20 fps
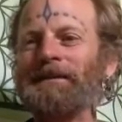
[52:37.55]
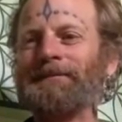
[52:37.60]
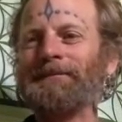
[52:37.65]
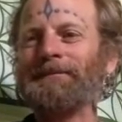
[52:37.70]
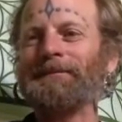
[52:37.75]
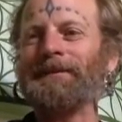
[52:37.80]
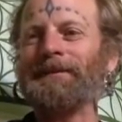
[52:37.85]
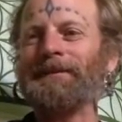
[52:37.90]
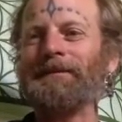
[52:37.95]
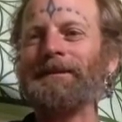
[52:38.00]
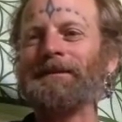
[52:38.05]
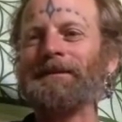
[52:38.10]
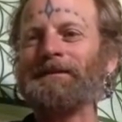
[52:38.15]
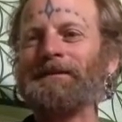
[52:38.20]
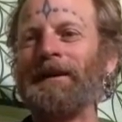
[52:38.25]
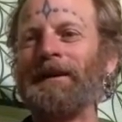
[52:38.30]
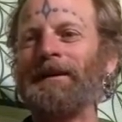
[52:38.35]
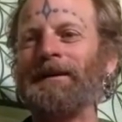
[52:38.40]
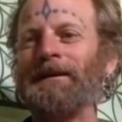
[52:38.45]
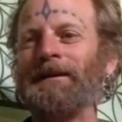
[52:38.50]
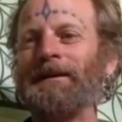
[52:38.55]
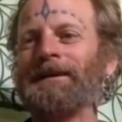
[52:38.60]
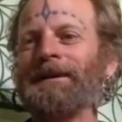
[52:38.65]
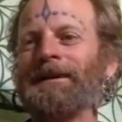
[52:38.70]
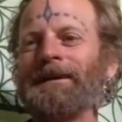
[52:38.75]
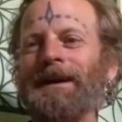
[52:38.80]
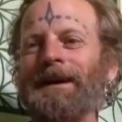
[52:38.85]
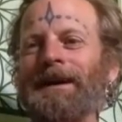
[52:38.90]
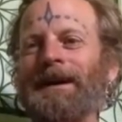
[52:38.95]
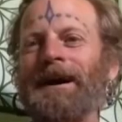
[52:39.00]
but it's called a
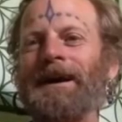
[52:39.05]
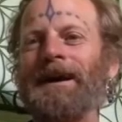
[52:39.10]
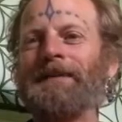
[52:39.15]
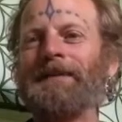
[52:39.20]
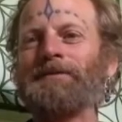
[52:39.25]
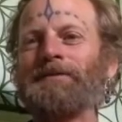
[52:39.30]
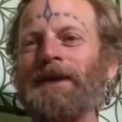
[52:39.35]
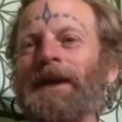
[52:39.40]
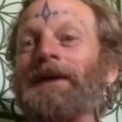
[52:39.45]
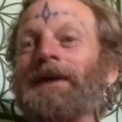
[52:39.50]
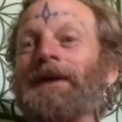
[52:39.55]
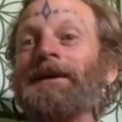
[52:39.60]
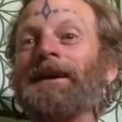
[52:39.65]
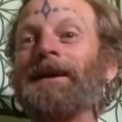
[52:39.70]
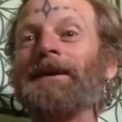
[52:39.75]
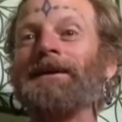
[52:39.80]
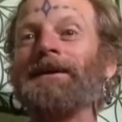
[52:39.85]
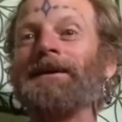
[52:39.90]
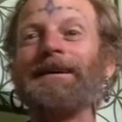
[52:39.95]
lot of trial and error.